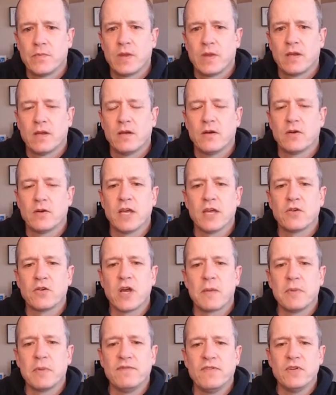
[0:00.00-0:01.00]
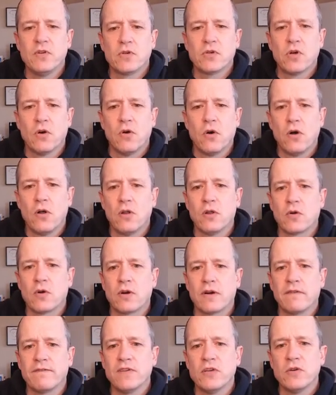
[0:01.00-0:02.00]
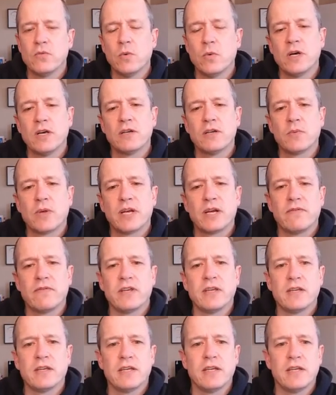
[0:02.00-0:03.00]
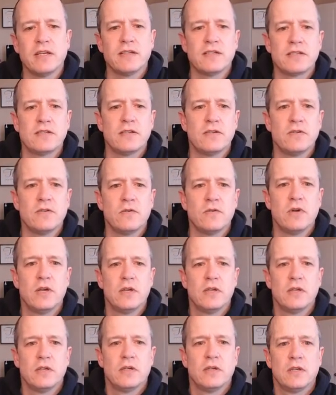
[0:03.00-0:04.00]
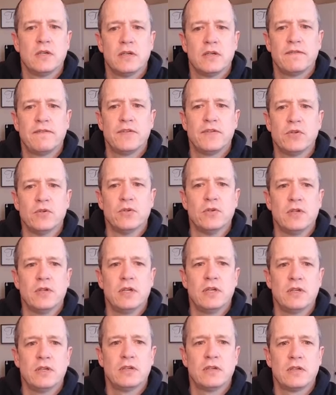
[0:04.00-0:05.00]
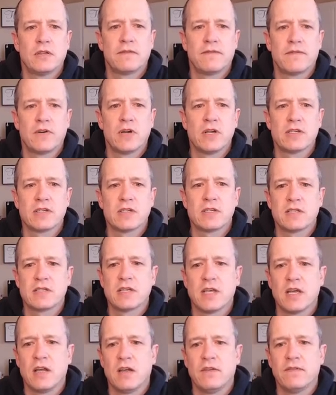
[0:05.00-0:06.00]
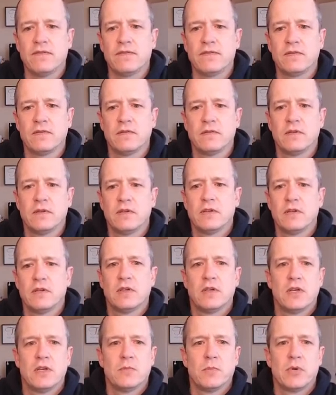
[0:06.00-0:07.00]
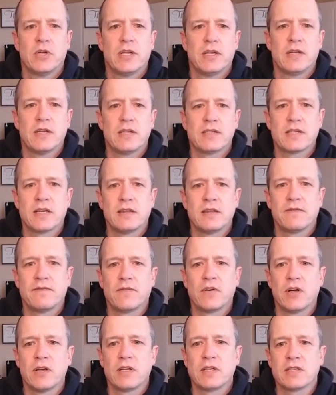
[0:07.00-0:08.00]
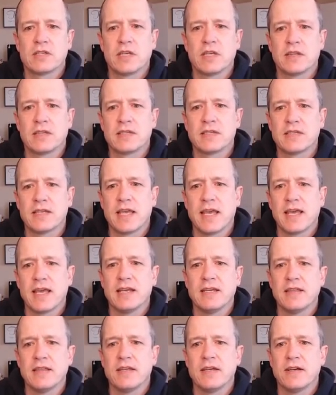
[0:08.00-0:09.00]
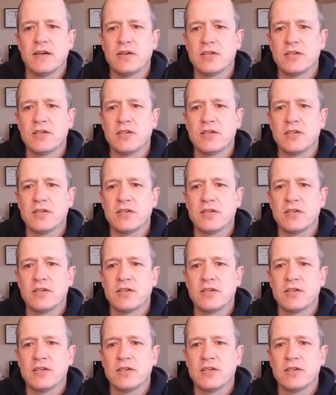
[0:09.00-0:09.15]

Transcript: Okay, grab a few coal or a few wood, whatever you need to fuel the furnace itself. Put it inside the furnace, get the sand in there